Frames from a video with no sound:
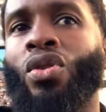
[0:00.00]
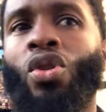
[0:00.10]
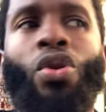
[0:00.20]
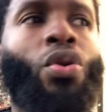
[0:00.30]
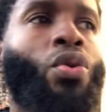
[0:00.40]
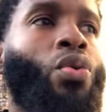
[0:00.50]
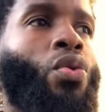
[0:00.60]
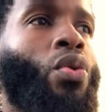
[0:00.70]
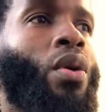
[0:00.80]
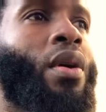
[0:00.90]

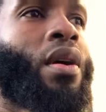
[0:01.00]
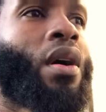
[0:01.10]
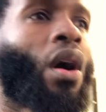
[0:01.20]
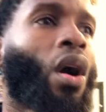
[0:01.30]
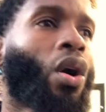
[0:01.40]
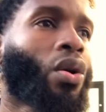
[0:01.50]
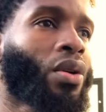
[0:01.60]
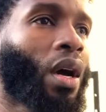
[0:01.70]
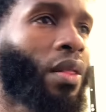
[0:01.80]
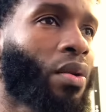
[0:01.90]
to
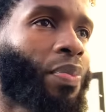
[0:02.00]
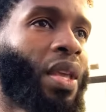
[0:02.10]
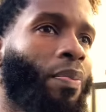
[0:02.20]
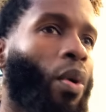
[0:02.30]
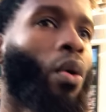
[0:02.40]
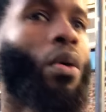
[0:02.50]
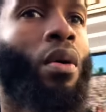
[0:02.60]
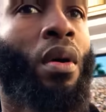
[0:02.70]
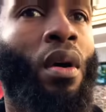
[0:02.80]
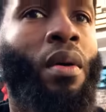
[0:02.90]
hurt other people
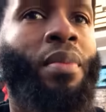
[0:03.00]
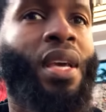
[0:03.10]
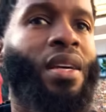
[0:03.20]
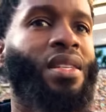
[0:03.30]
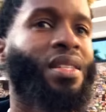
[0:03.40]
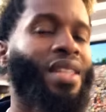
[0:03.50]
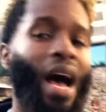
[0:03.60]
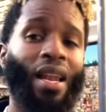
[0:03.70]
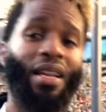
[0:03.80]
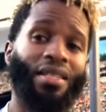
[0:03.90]
because it's
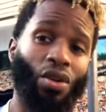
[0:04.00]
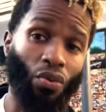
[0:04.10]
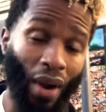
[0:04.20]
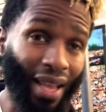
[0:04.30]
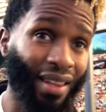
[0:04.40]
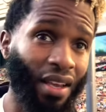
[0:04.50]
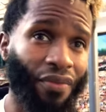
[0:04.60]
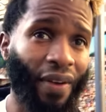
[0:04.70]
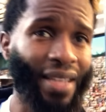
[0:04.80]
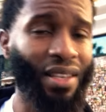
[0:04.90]
not directly
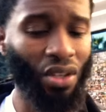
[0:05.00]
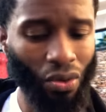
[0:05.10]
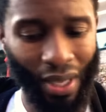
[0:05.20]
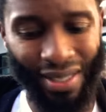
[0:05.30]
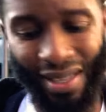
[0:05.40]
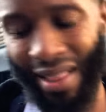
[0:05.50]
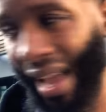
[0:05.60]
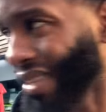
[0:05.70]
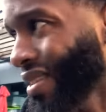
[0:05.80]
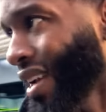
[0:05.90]
affecting you, that's the,
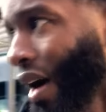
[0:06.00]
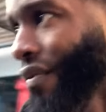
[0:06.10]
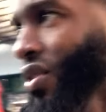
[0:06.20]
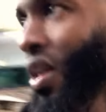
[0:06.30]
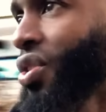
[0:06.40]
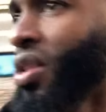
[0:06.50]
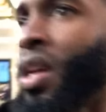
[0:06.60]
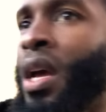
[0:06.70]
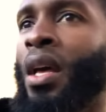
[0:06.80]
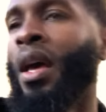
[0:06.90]
that's the
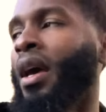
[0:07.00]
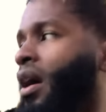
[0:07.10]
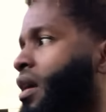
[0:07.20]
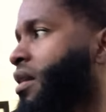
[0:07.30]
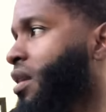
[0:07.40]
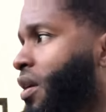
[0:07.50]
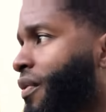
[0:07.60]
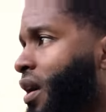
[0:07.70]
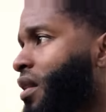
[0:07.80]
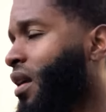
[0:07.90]
conversation uh, you
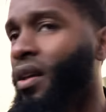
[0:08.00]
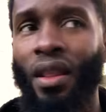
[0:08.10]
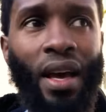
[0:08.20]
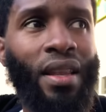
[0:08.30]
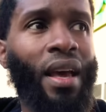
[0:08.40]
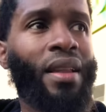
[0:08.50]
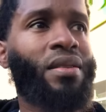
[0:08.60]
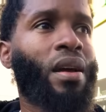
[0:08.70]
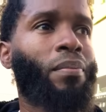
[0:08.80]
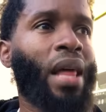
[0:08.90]
know, that,
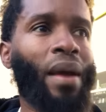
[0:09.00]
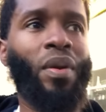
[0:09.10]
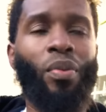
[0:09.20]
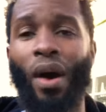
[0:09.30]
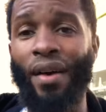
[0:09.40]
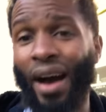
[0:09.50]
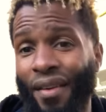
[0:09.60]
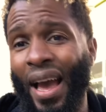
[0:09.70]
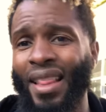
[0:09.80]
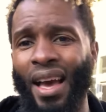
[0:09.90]
that some black people have.
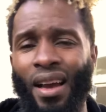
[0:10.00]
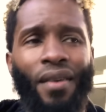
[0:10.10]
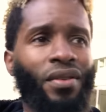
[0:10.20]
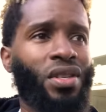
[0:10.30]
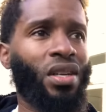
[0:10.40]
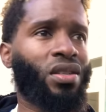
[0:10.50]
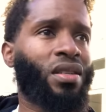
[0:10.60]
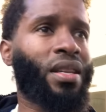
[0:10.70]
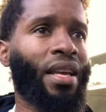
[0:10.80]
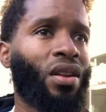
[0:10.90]
I've had that
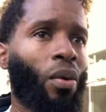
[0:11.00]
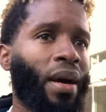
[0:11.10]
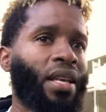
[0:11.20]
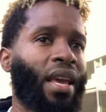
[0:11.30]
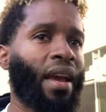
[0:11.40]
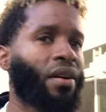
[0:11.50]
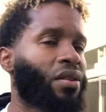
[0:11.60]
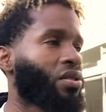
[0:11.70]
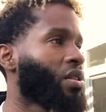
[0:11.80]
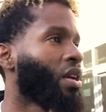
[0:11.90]
conversation. It's like nobody
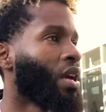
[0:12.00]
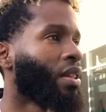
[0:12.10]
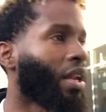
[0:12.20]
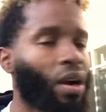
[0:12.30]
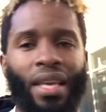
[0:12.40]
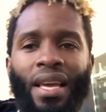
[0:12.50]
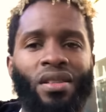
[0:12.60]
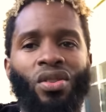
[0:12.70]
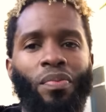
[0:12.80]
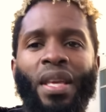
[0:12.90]
cares that our
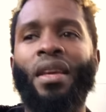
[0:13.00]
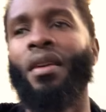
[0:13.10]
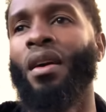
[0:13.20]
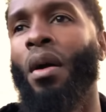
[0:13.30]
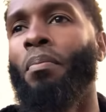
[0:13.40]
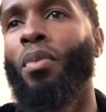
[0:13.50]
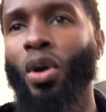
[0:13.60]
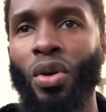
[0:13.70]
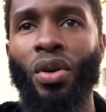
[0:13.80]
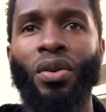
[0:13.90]
kids are being
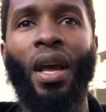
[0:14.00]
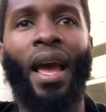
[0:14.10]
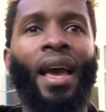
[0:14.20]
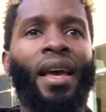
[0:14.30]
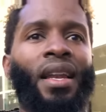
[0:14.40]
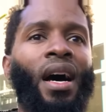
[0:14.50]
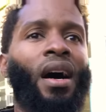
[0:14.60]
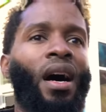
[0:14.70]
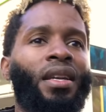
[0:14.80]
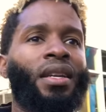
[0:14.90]
murdered and
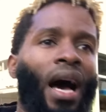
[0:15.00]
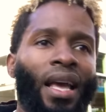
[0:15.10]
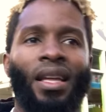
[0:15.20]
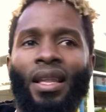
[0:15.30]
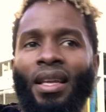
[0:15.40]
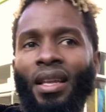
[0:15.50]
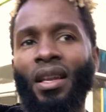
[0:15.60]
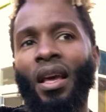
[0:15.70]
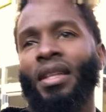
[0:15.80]
annihilated